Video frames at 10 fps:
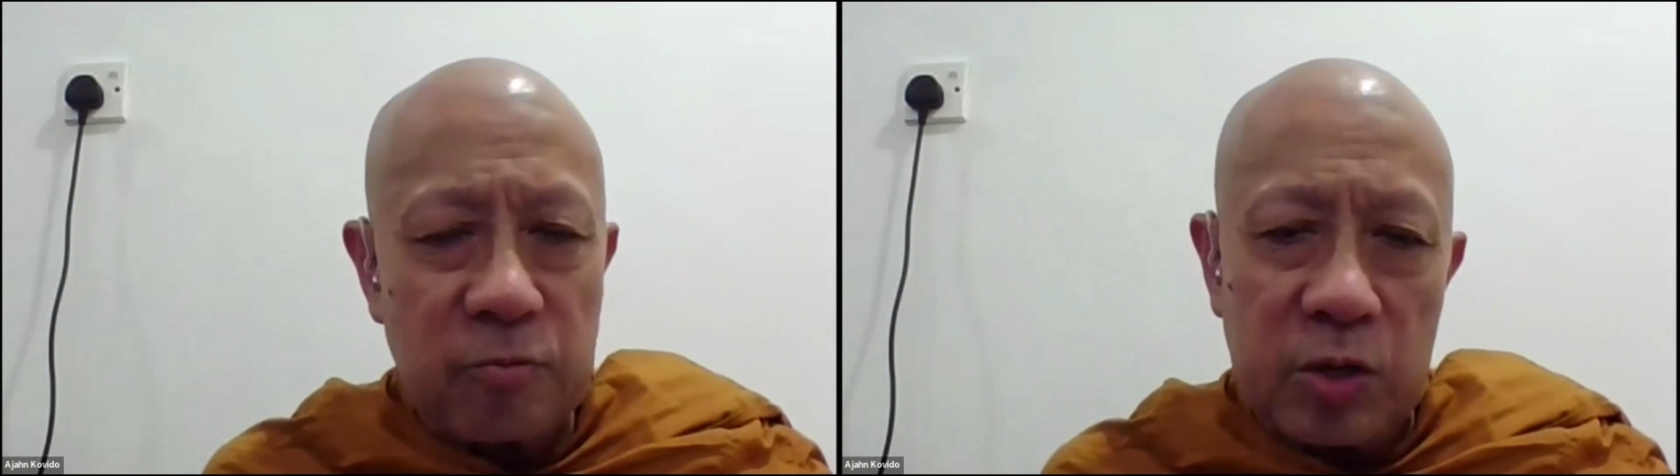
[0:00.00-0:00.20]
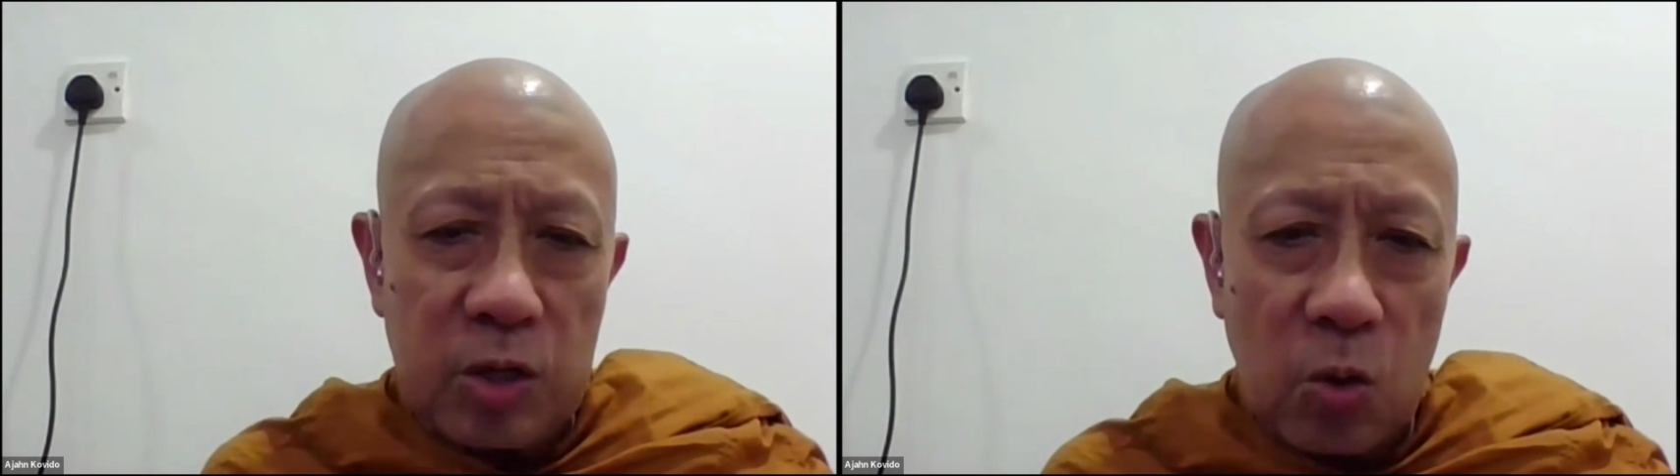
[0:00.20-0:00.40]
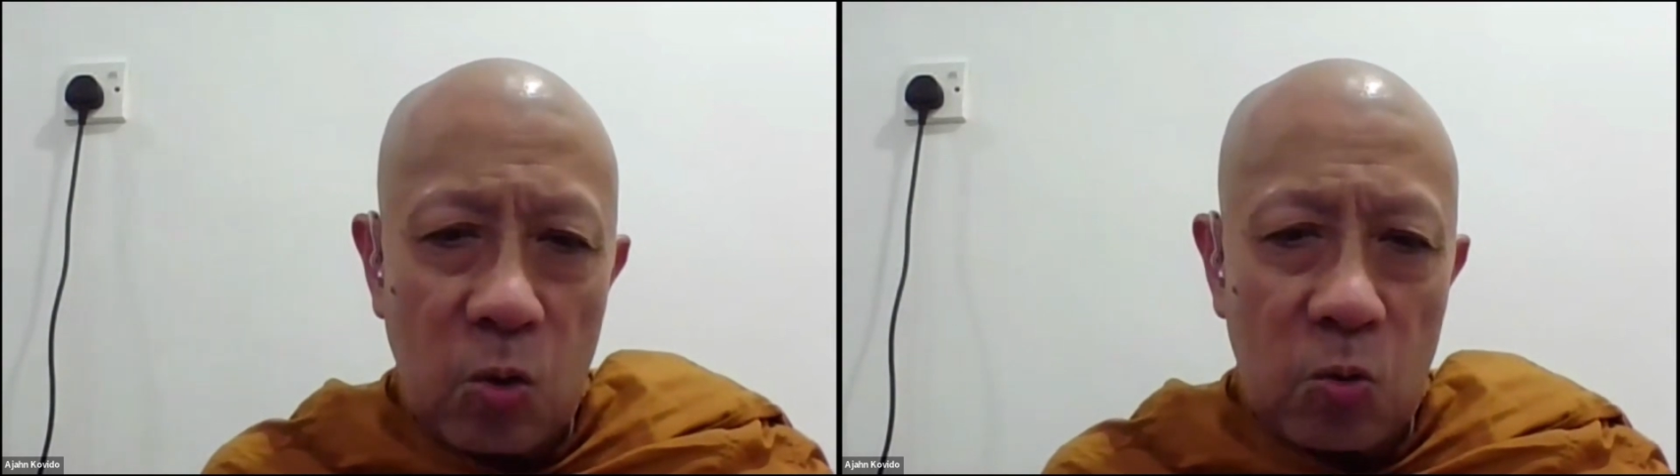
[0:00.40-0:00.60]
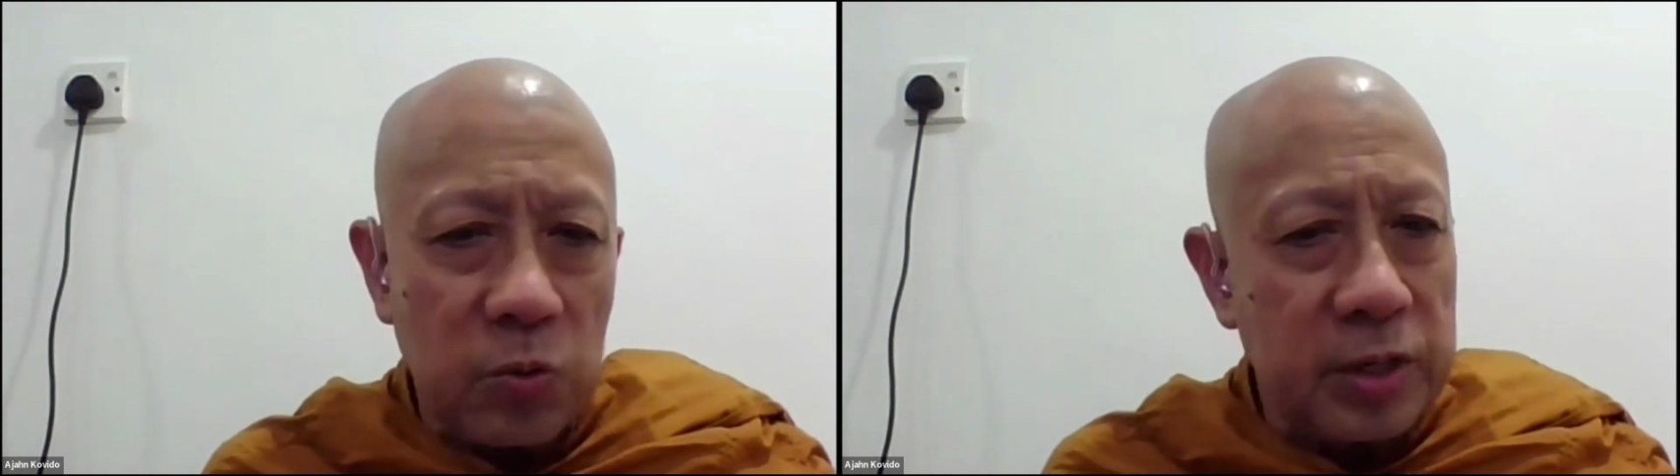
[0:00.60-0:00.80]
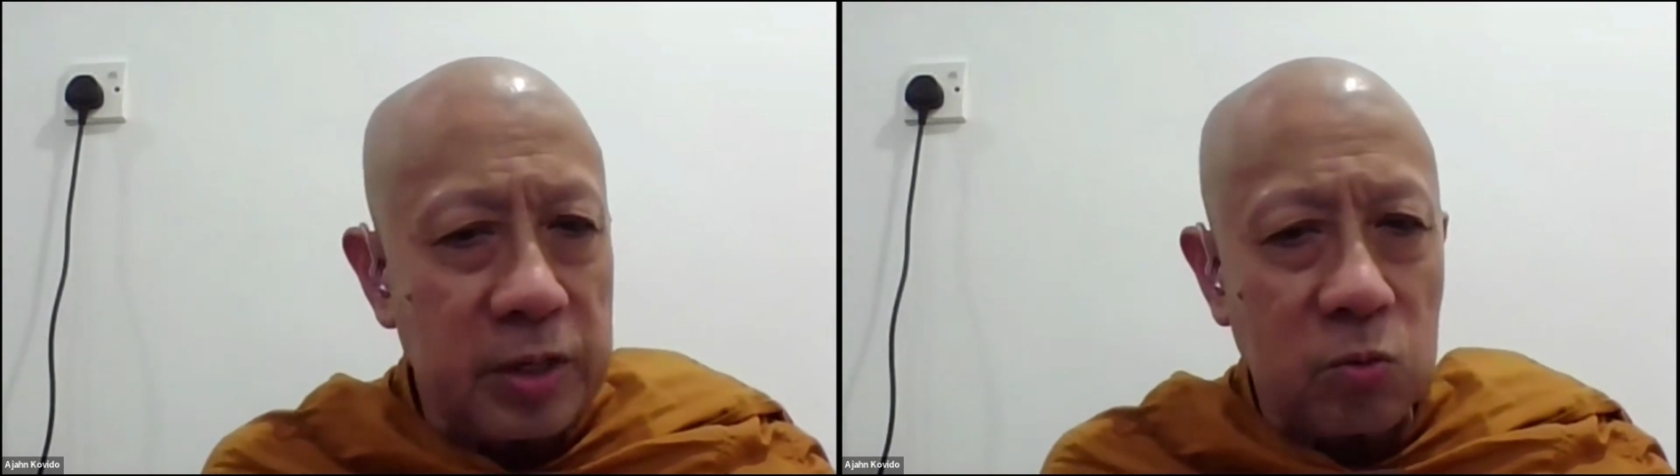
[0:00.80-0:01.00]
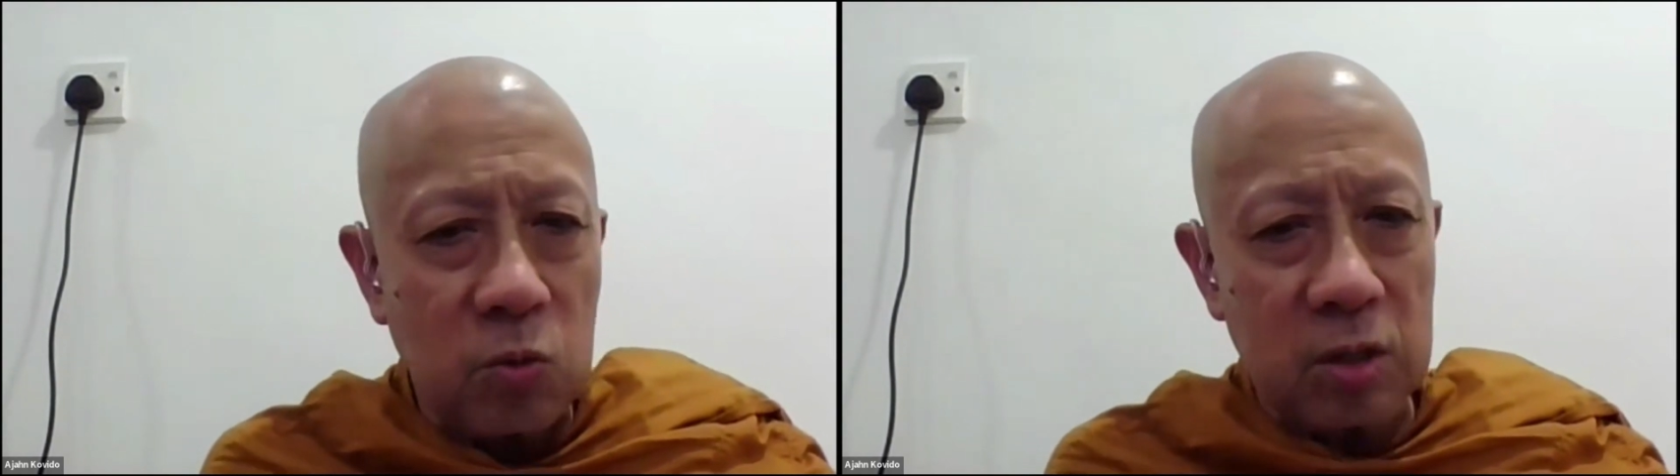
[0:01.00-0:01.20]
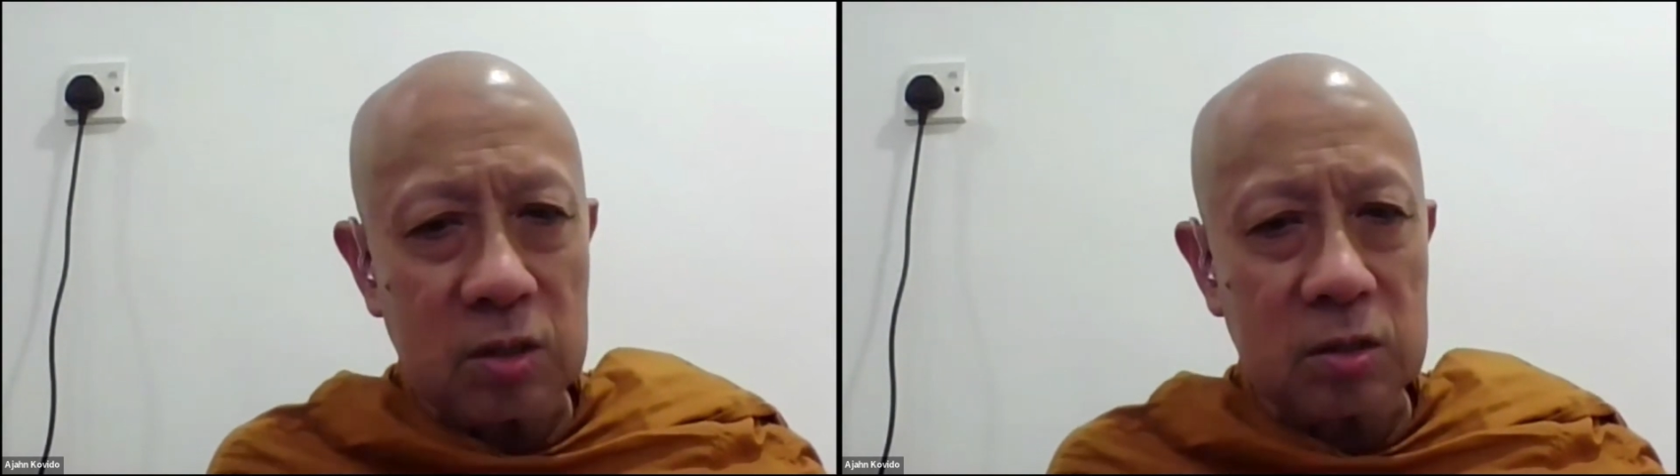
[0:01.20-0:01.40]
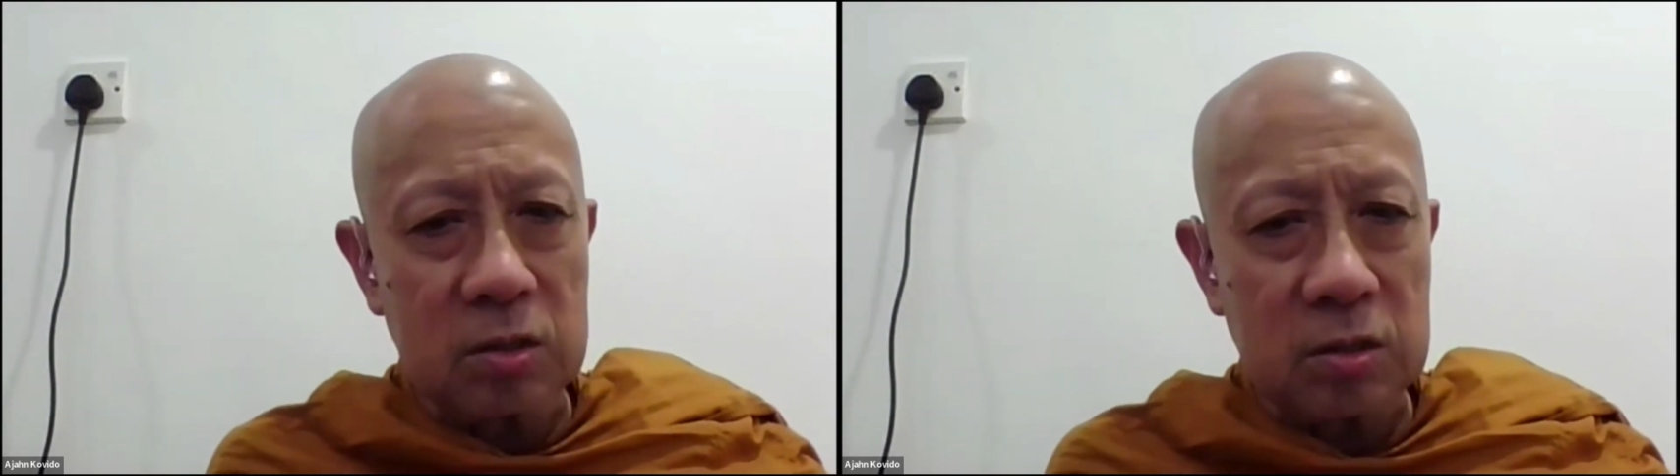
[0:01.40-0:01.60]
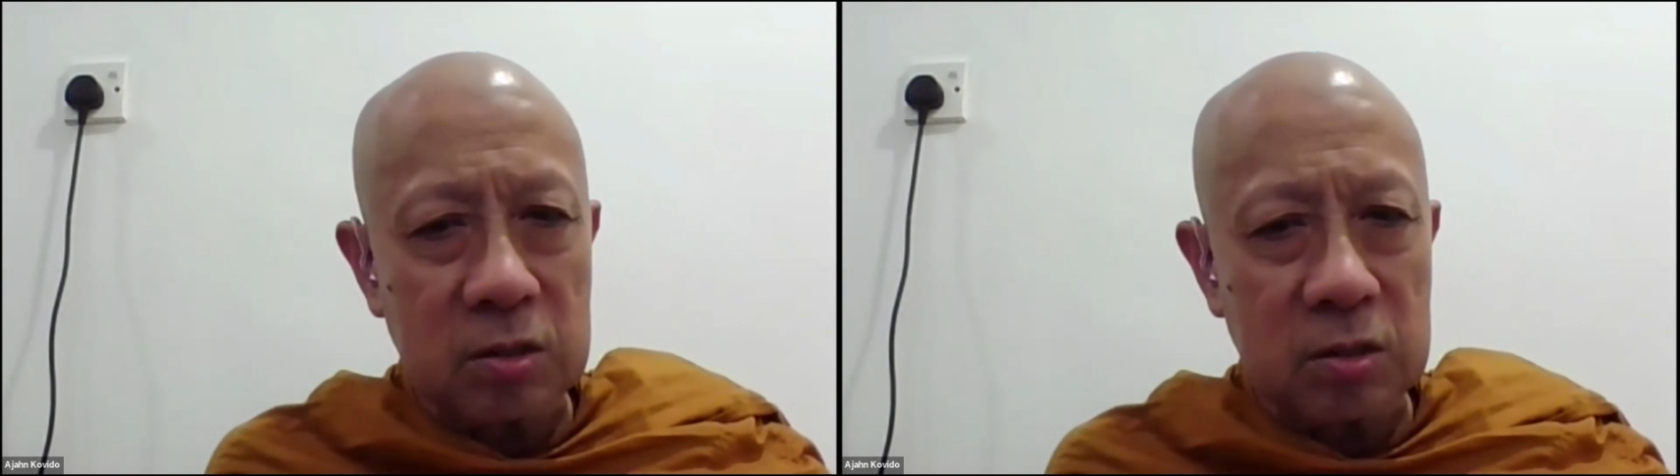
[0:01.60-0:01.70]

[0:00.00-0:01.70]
we know in the world.